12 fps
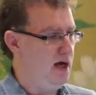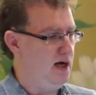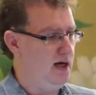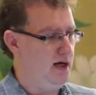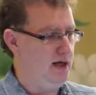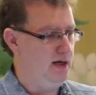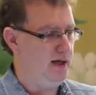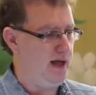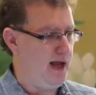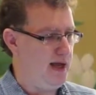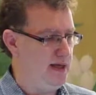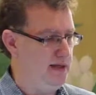
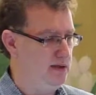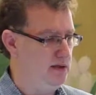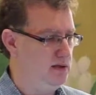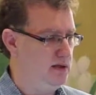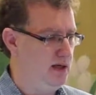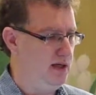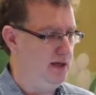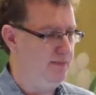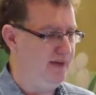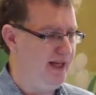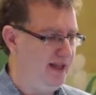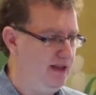And
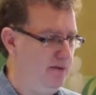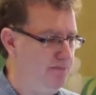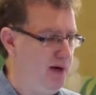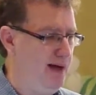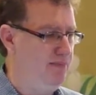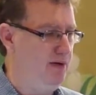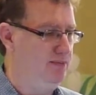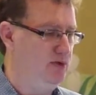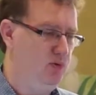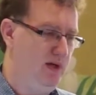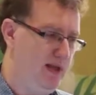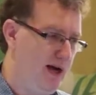there are
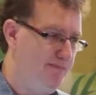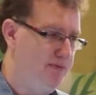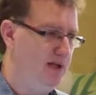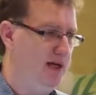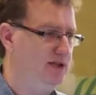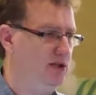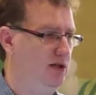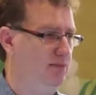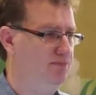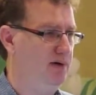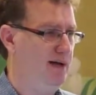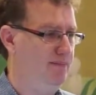problems with Hyperledger, there are
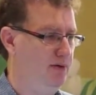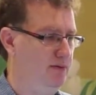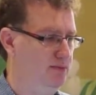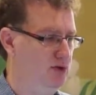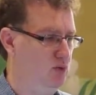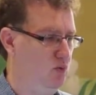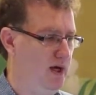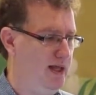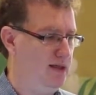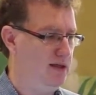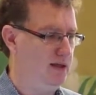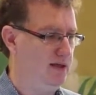problems
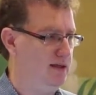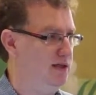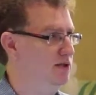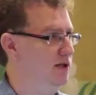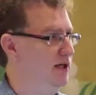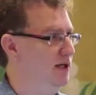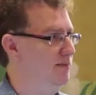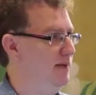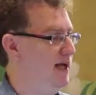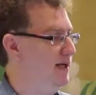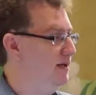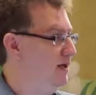with Ethereum,
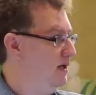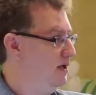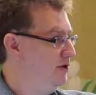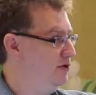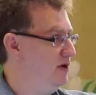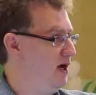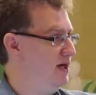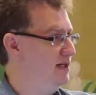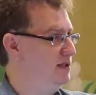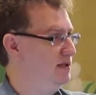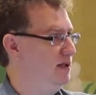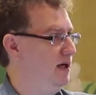and you
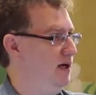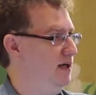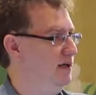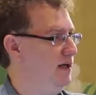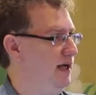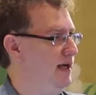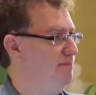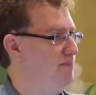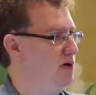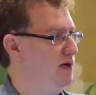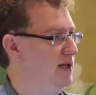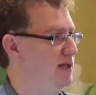guys hit
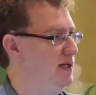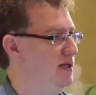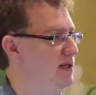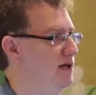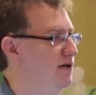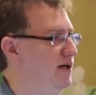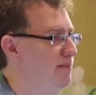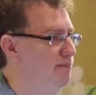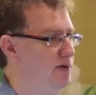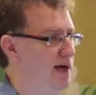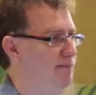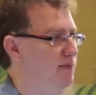part of the Ethereum
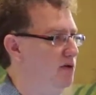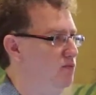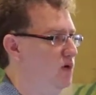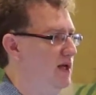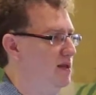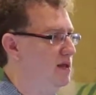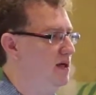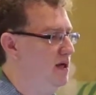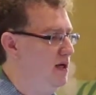problem with